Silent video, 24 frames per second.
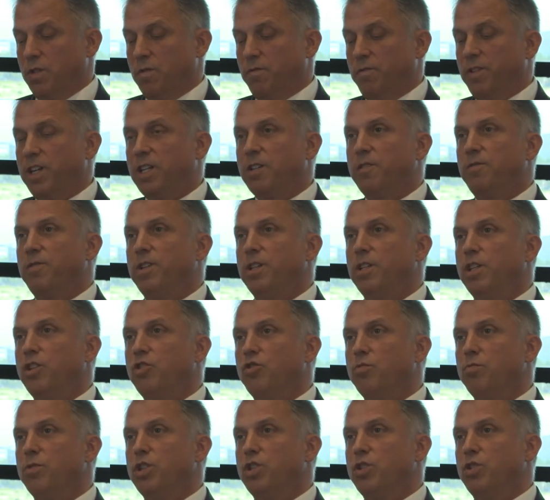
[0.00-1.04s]
Fact-finding
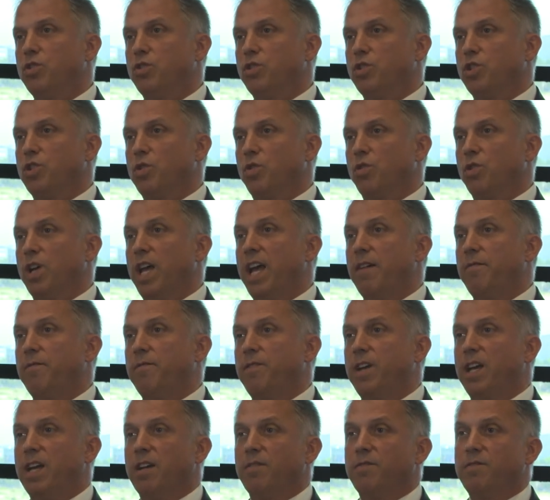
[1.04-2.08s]
commissioners, or
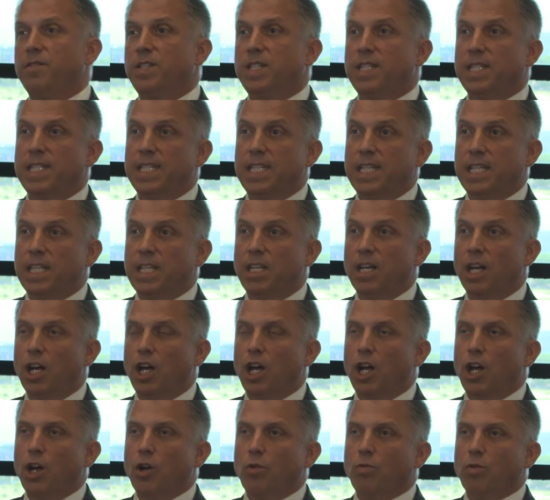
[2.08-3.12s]
FFC,
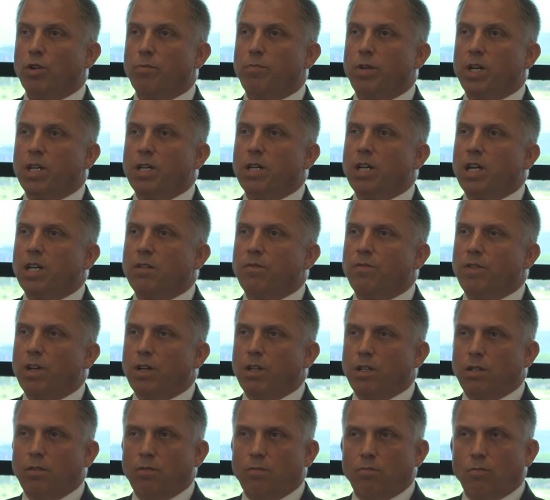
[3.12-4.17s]
whereby at a
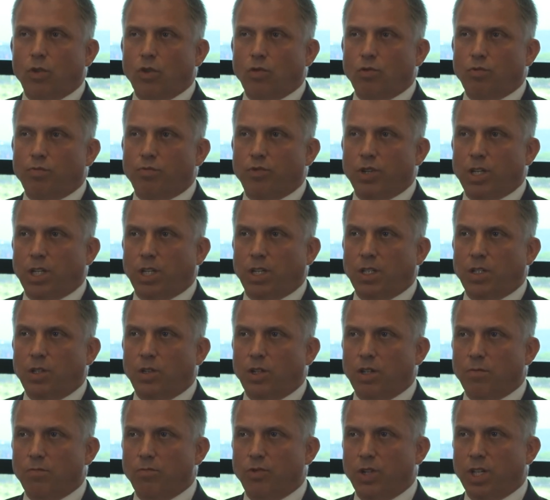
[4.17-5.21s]
very low price you
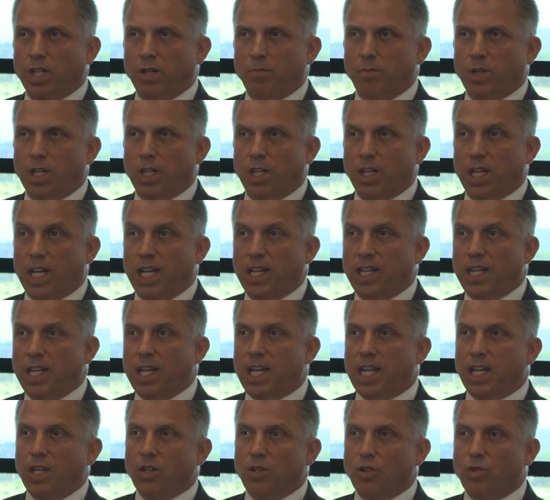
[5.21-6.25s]
can bring them in and they
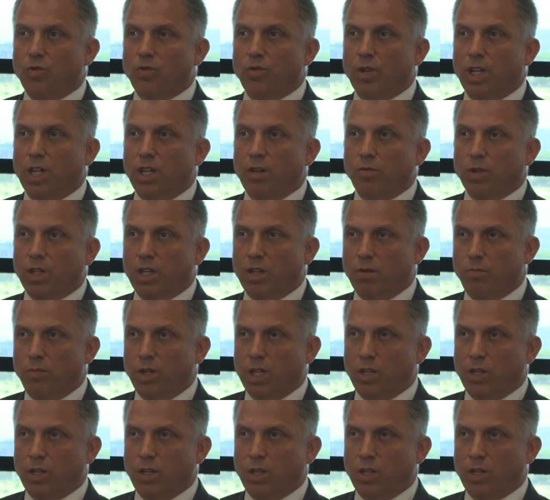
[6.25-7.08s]
can agree what can be